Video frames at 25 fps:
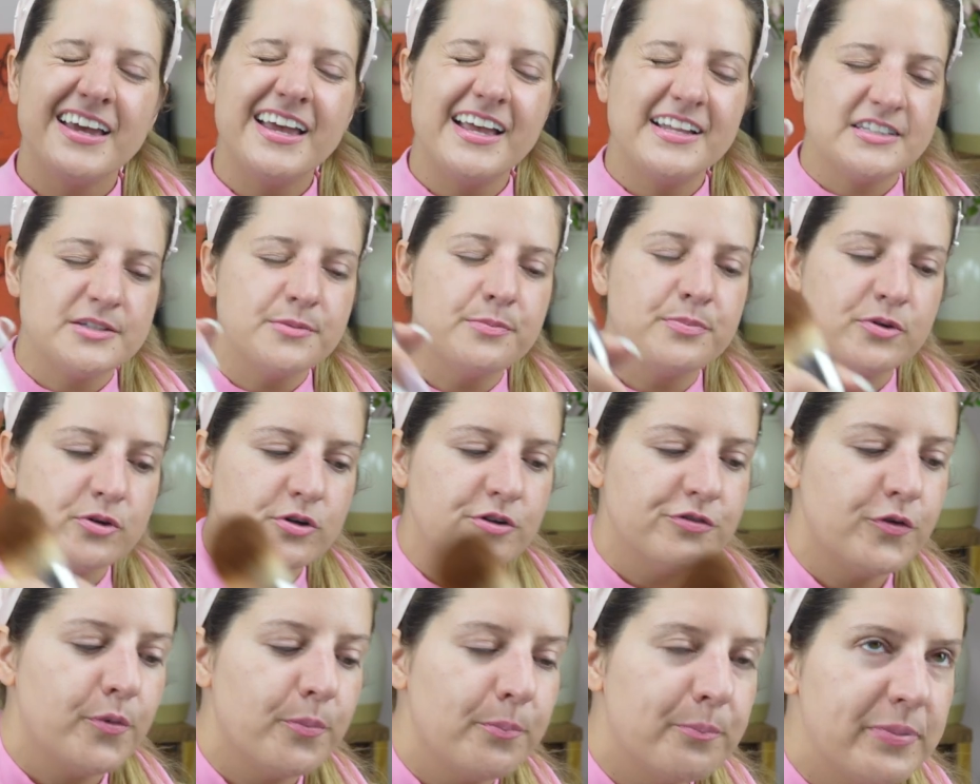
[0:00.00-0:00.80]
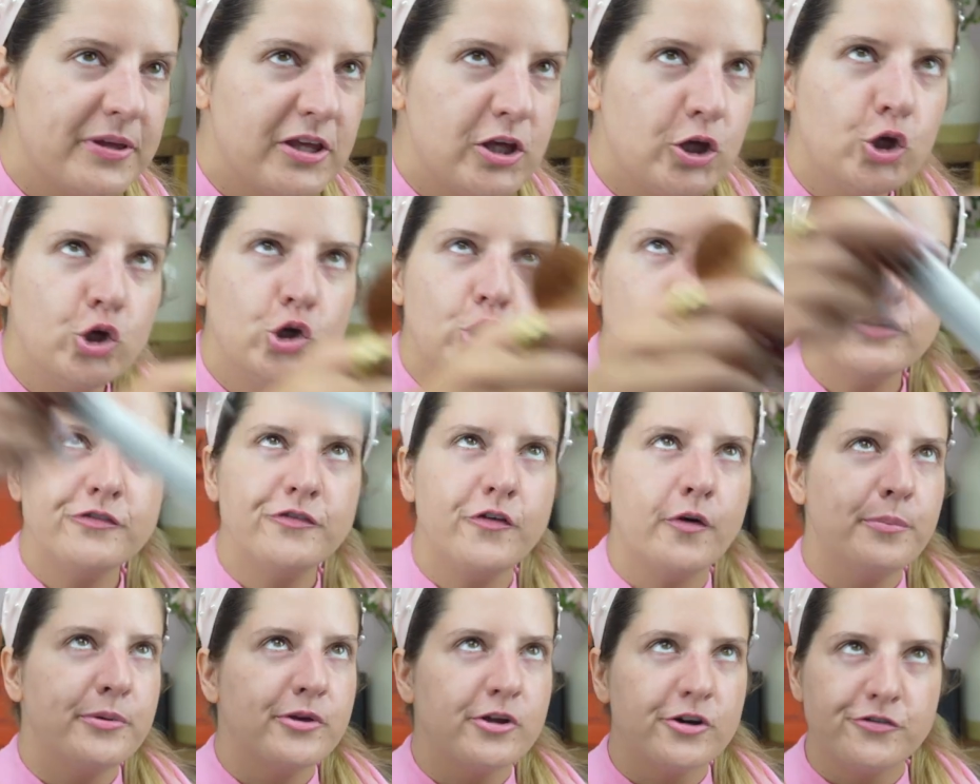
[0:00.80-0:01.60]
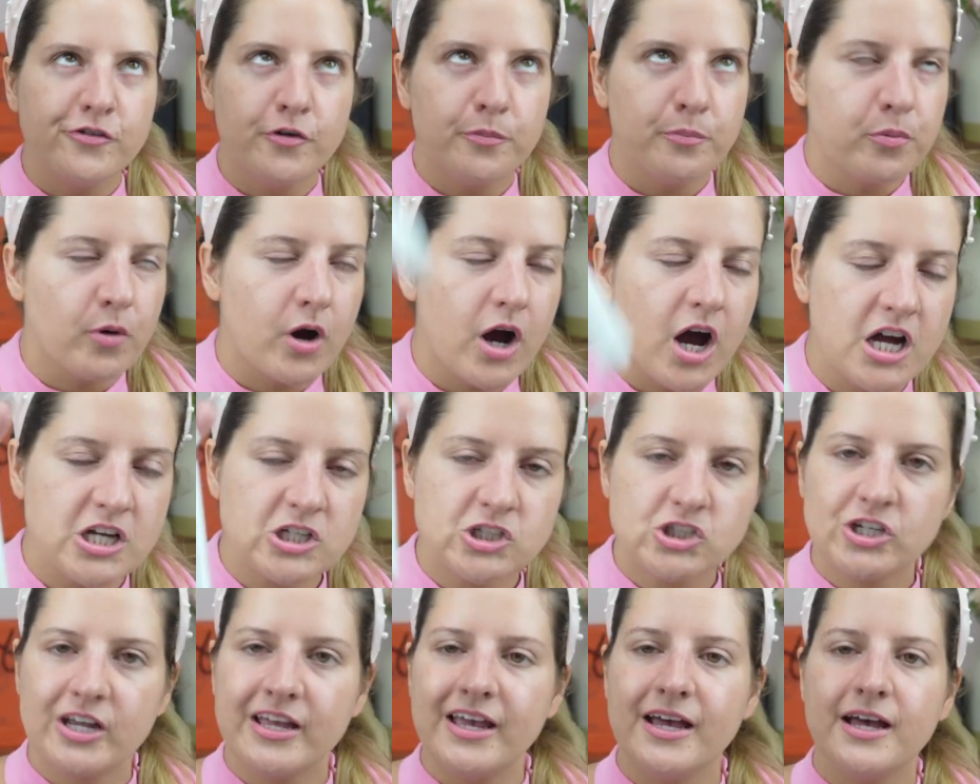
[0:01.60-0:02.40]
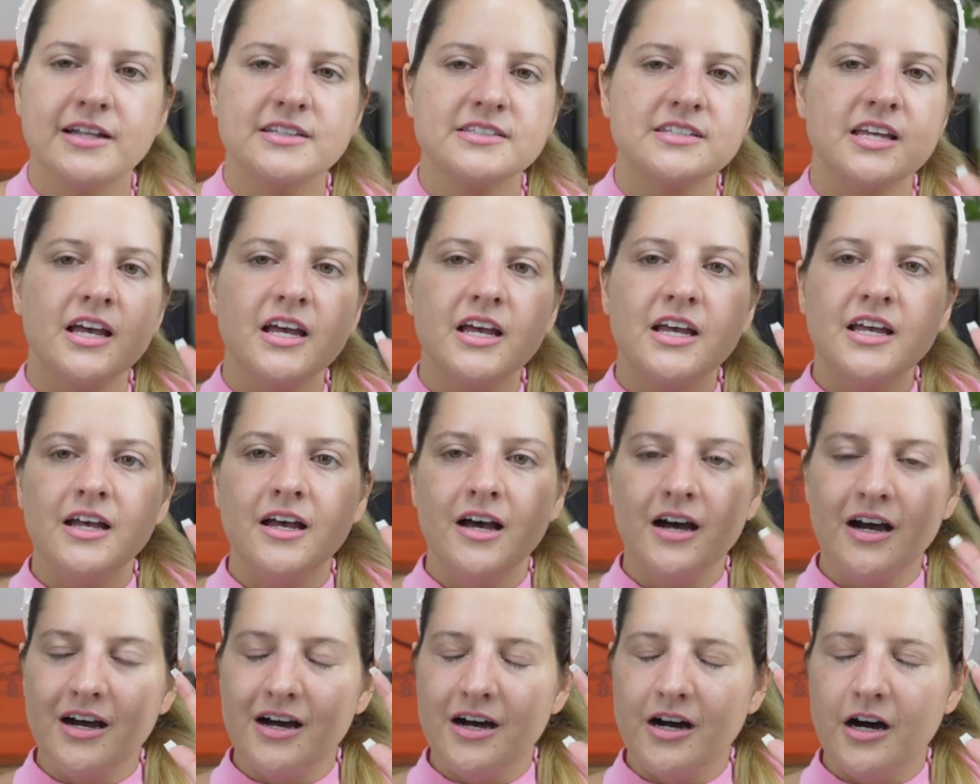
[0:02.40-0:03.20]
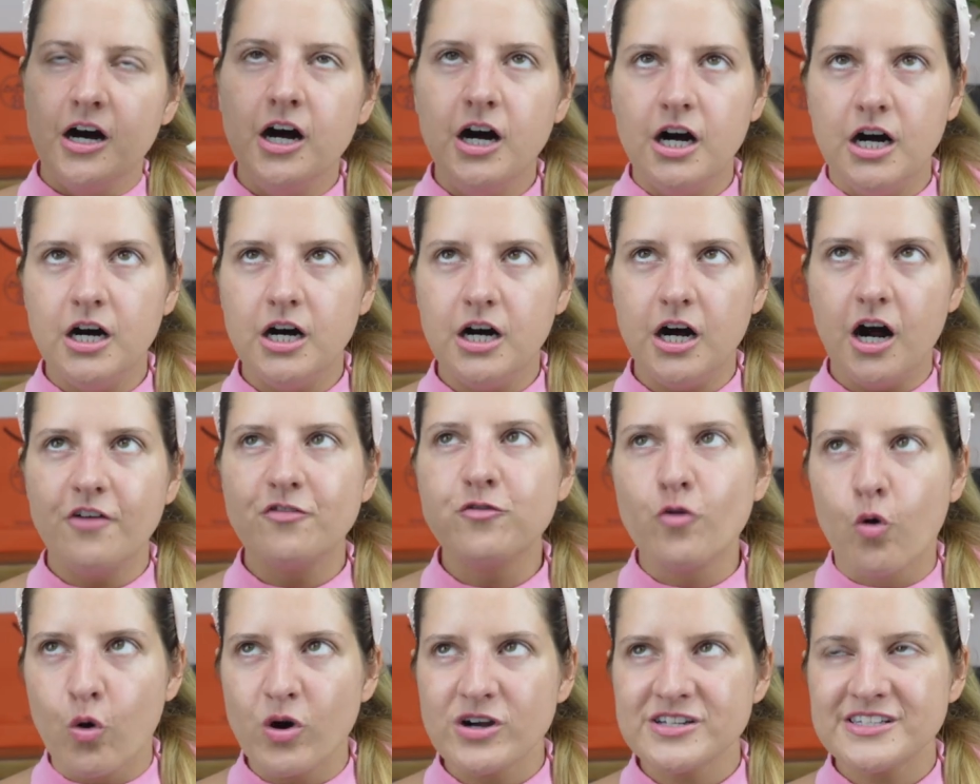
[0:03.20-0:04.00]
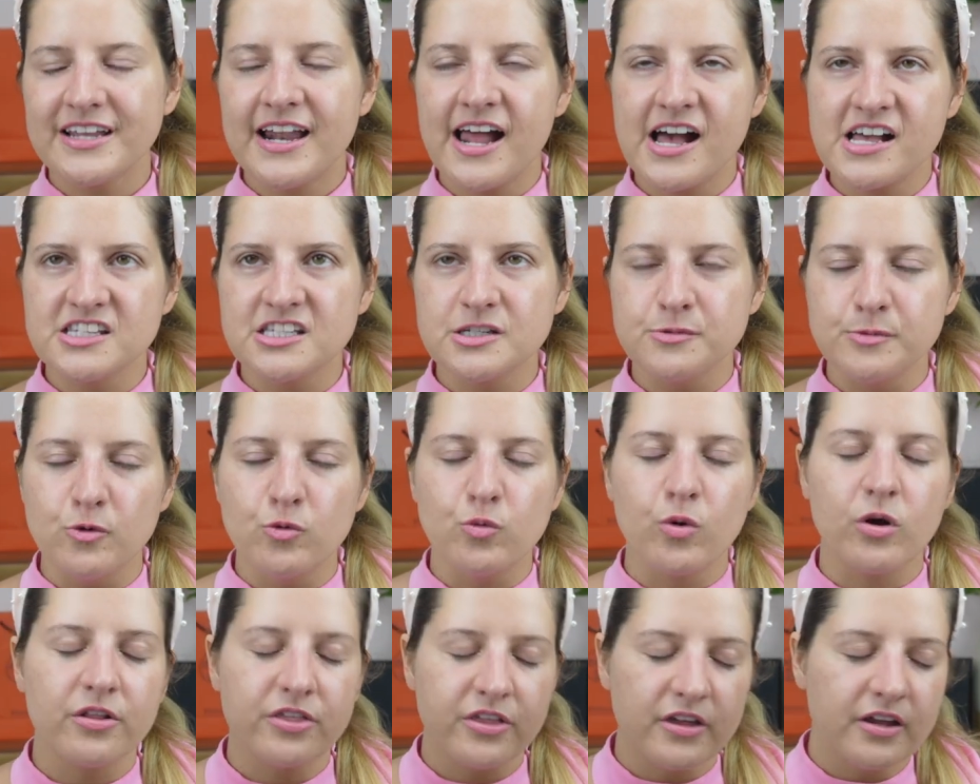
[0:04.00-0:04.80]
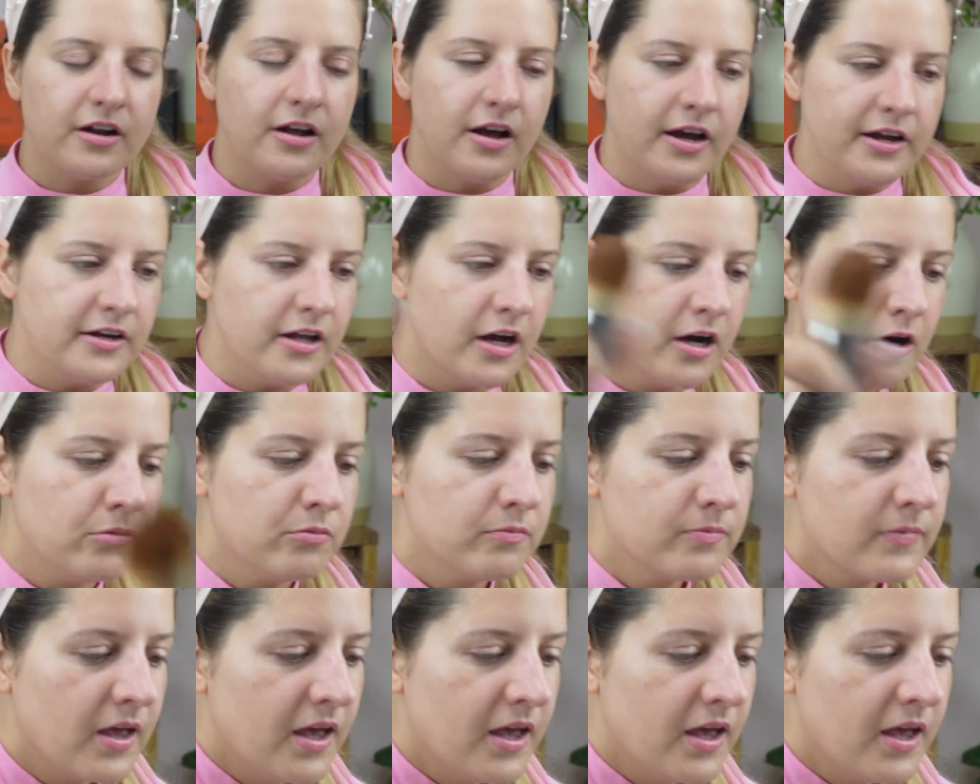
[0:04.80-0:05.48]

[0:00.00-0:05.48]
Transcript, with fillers: It's a beautiful, beautiful, beautiful brush, and of course it has to be worth it. I know.